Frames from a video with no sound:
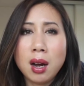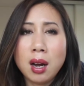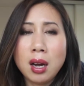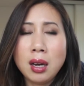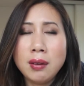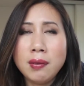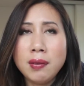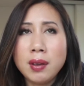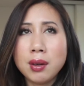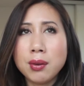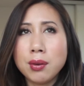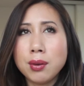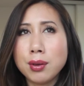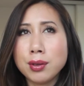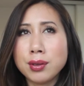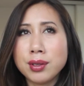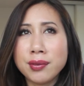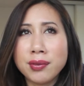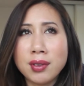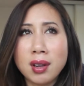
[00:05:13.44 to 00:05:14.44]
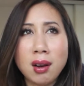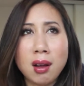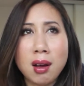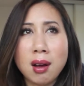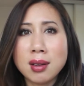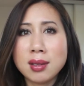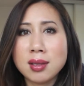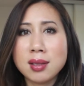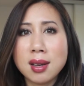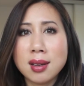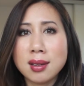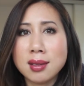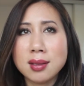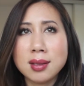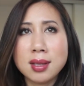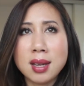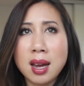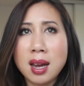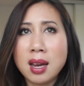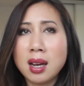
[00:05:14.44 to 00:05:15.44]
Over the course of the last, I'd
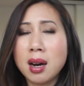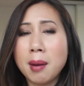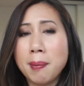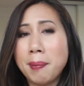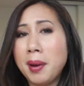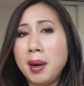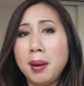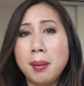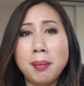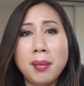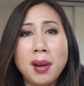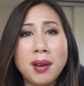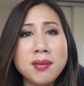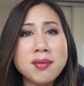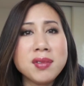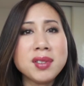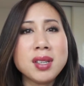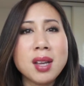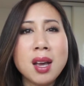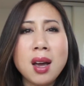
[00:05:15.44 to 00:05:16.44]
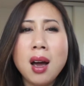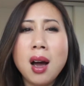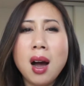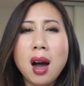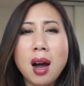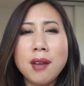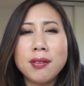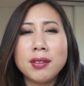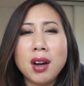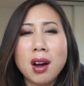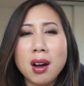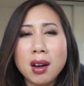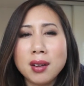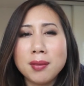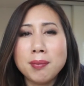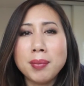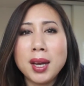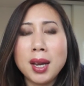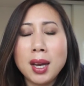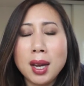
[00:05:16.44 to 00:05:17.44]
say, couple of months, I've kind
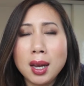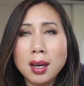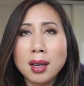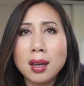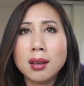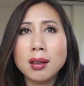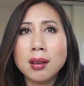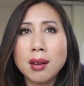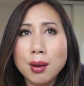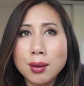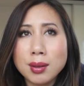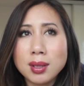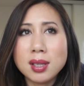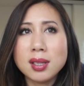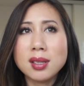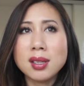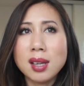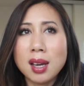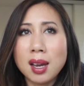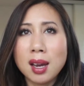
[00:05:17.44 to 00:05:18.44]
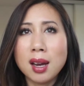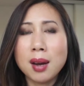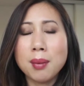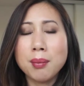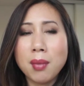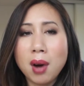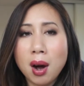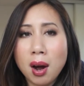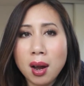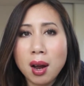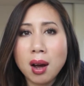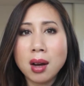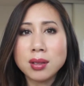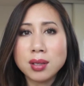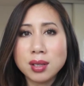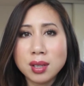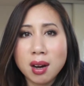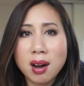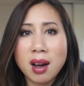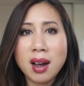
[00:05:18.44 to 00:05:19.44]
of been noticing my
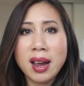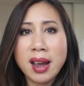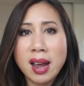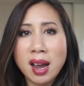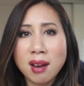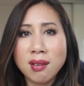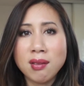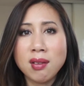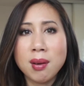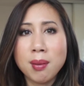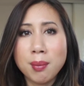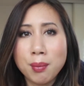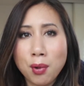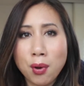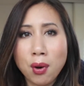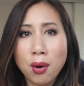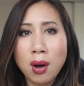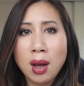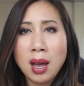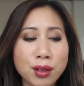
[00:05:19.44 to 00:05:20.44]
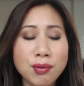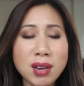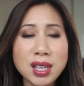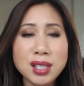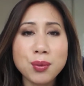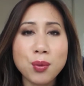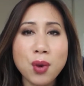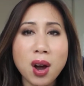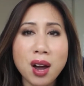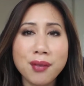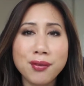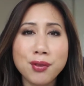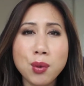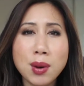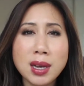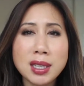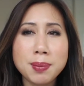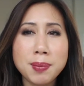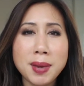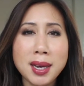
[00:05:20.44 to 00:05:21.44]
under eye area more. The reason why I've
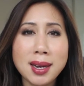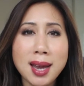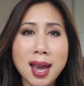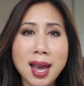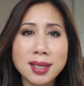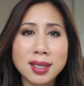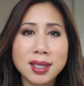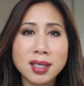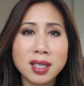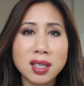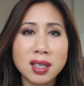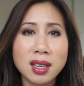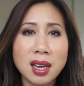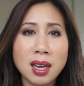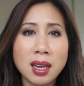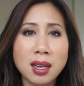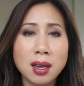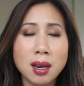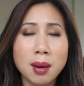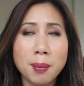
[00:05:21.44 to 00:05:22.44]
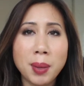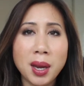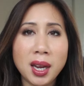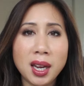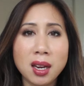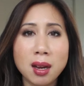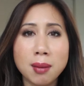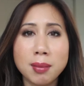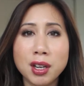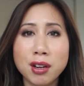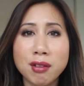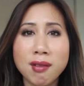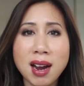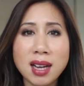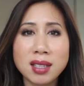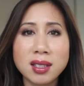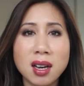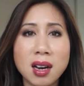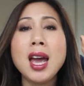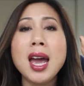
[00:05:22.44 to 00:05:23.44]
always been hesitant in picking up the
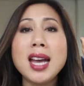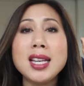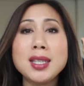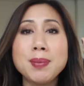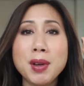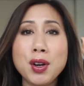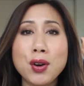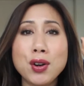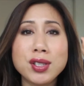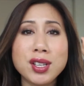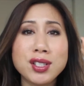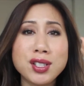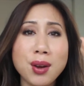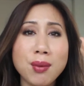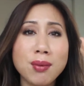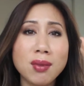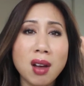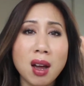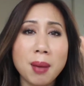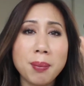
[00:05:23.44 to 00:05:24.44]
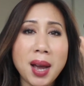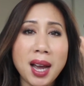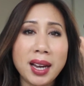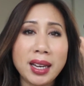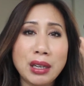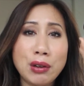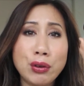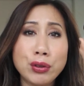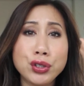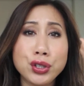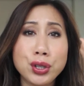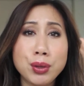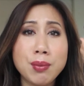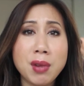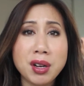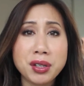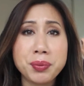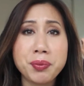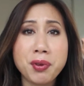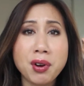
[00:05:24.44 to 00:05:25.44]
corrector is because I don't like packing on too
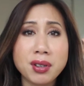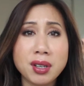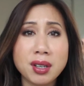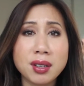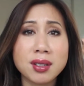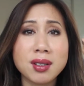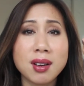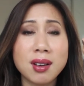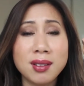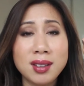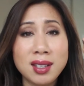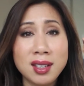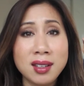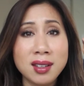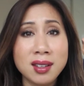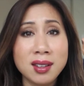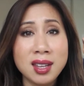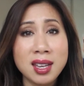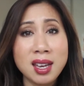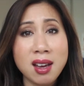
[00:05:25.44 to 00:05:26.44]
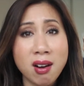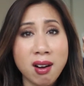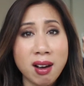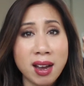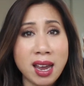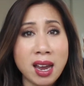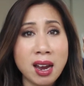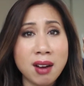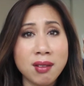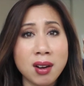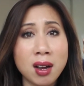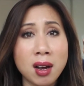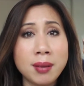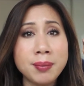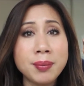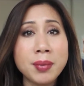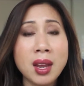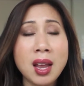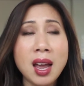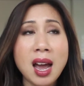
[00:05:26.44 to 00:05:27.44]
much product under the eye
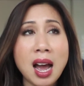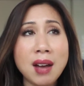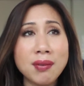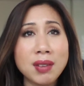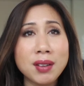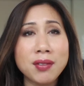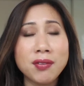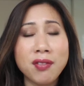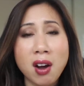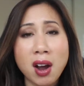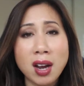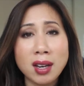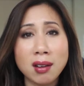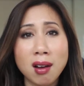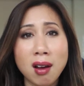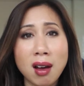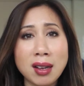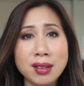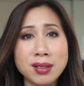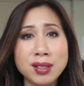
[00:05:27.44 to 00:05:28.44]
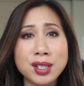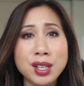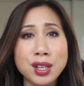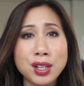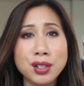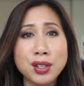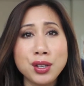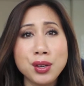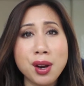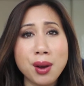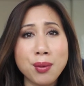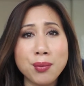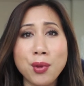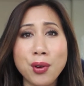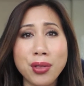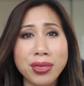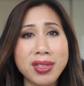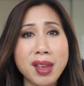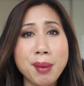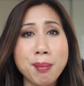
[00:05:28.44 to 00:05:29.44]
area. Having fine lines, you don't
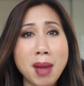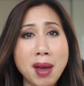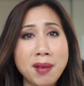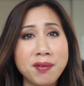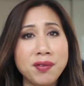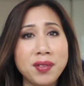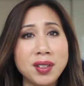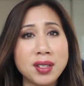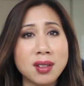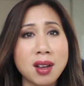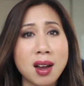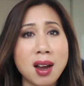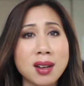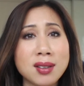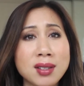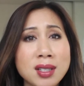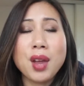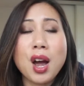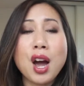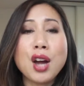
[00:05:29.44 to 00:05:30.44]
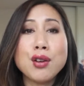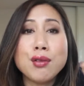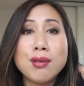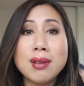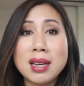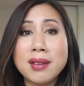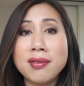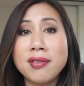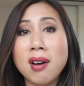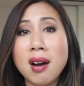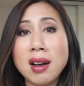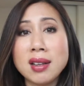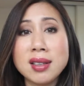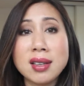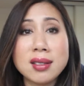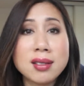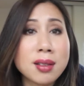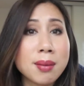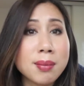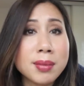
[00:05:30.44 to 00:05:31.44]
want them emphasized. I already find
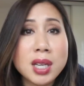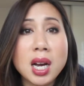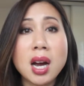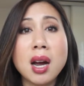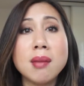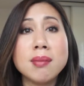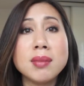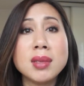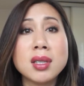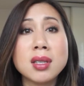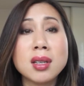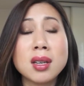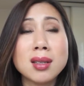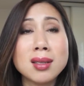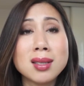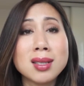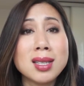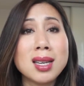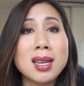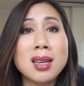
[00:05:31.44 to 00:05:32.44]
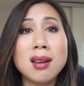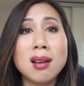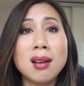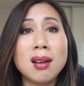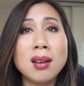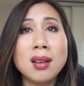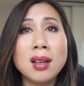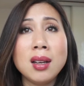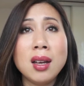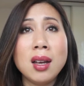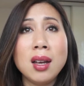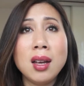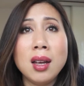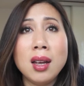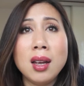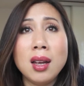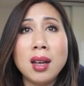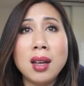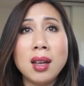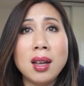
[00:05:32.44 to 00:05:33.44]
that sometimes concealer
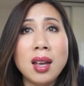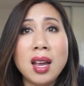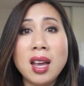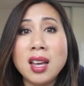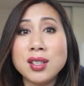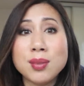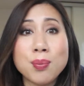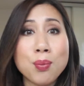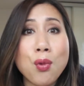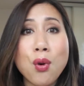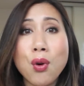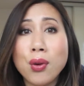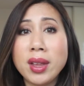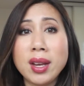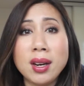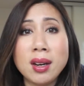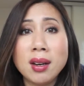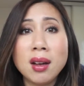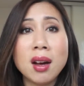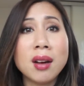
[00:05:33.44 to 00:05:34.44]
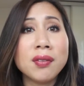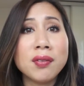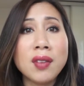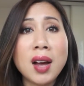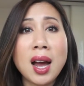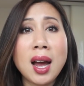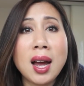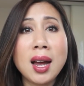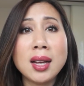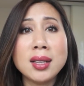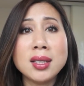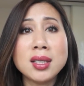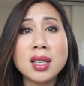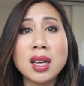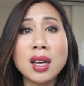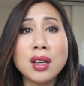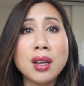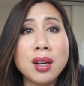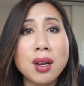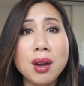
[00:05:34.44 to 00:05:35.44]
is more than enough, and
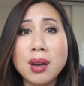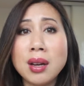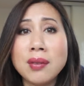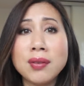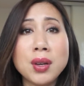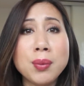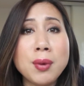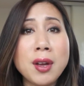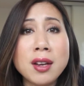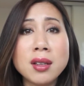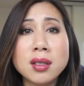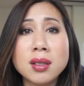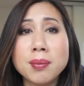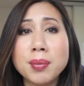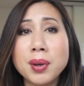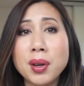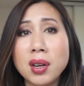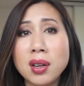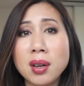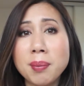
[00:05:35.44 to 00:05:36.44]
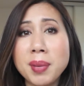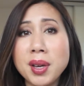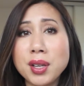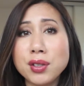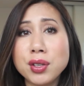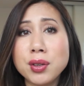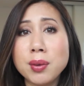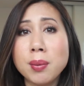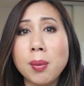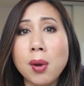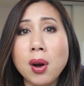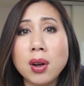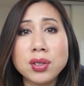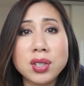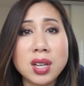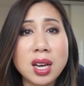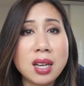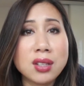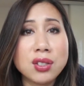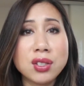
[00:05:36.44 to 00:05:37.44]
you know, if you end up putting a bit too
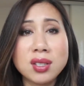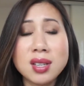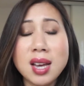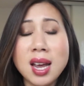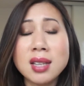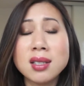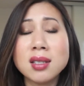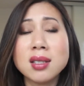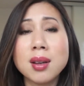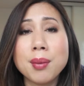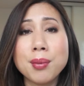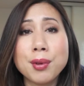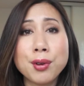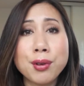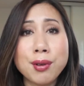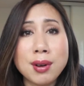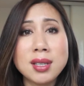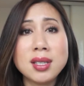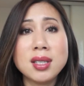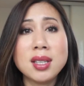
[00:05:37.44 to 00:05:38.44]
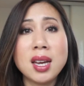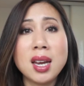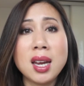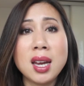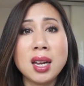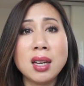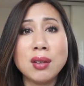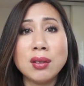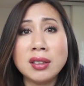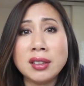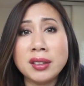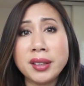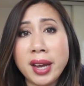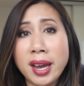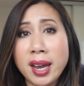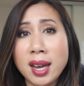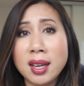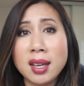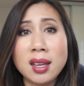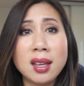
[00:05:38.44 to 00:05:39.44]
much, it just ends up creasing and
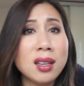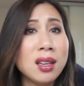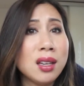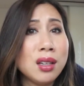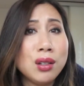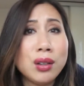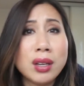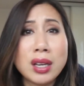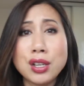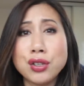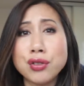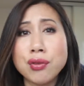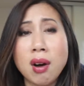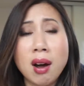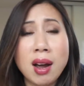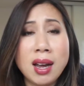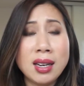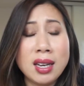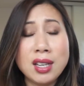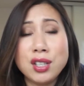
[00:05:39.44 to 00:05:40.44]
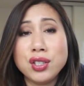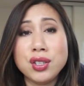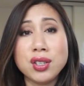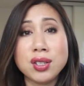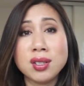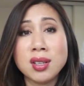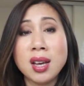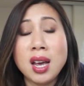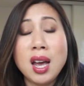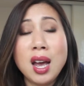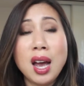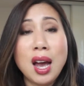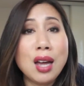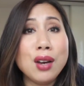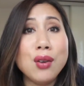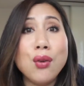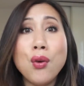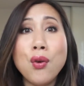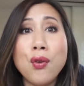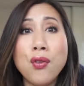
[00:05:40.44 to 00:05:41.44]
caking and looking dry, and it's just
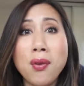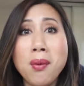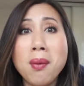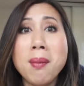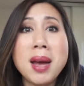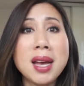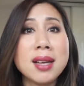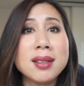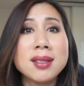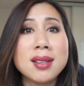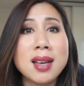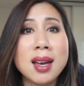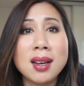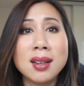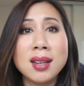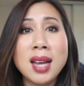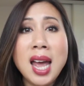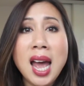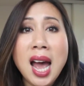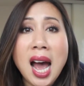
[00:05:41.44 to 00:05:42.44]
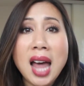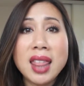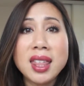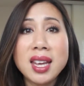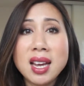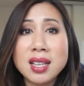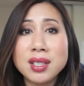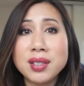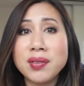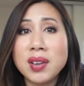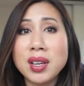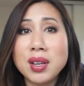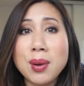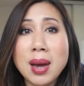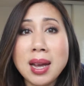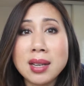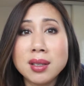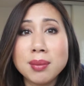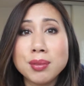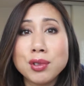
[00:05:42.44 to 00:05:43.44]
an awful mess, and at the end of it
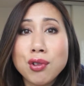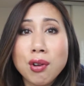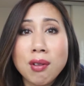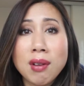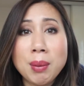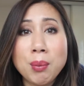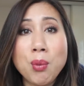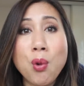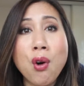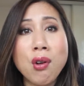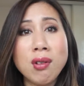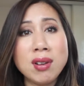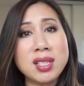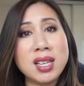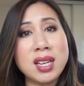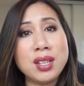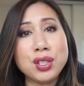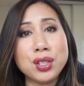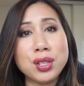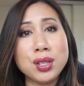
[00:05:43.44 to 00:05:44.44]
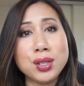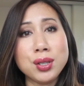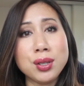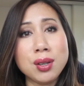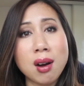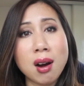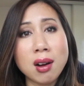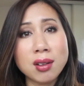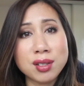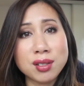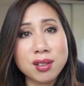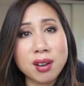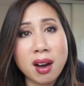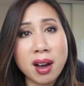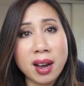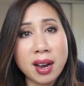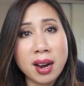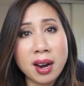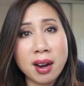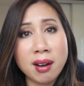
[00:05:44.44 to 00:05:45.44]
you end up drawing more attention to your under eye